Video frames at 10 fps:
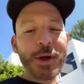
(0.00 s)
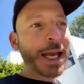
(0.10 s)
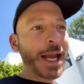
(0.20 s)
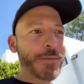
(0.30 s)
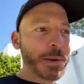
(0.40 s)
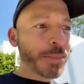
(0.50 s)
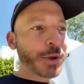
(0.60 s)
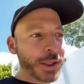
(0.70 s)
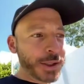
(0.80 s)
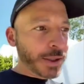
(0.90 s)
Every day, I've
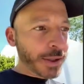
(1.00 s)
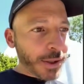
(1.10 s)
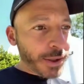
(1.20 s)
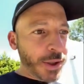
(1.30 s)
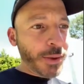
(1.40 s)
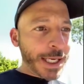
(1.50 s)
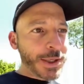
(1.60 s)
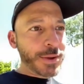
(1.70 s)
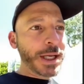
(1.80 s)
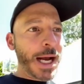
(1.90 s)
been putting uh,
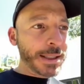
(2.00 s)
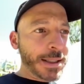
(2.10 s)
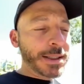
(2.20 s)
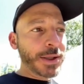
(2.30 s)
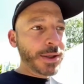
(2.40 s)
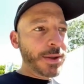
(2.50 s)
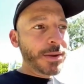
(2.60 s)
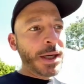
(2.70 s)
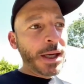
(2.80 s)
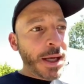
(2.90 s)
two exercises to
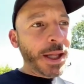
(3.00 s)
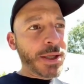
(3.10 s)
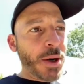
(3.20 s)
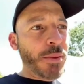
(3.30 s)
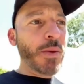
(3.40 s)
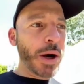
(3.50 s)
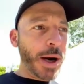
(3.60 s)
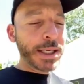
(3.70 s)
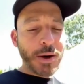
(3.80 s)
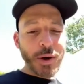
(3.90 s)
do that don't
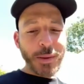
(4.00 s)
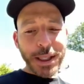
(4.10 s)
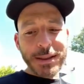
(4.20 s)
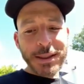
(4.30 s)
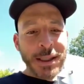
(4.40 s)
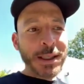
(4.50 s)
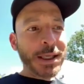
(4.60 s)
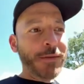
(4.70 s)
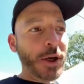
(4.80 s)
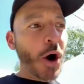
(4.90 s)
require any equipment
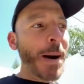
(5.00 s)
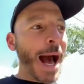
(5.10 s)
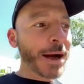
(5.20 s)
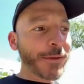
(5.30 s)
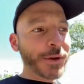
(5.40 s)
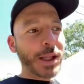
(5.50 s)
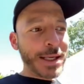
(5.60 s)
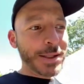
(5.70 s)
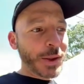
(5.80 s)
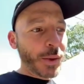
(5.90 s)
if you go back
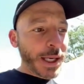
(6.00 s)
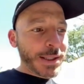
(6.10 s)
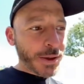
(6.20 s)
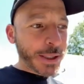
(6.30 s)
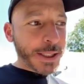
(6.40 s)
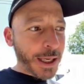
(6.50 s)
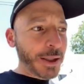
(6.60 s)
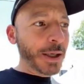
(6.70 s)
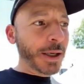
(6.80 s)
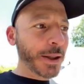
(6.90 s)
for the last two weeks, you
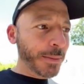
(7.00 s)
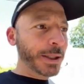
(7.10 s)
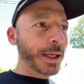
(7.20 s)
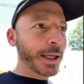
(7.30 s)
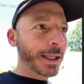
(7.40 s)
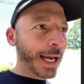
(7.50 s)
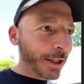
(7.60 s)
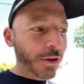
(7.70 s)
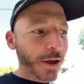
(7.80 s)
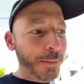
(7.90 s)
can take a look at them and,
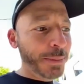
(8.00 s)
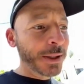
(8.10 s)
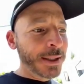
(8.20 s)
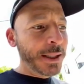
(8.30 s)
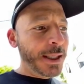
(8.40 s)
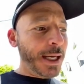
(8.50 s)
and catch up.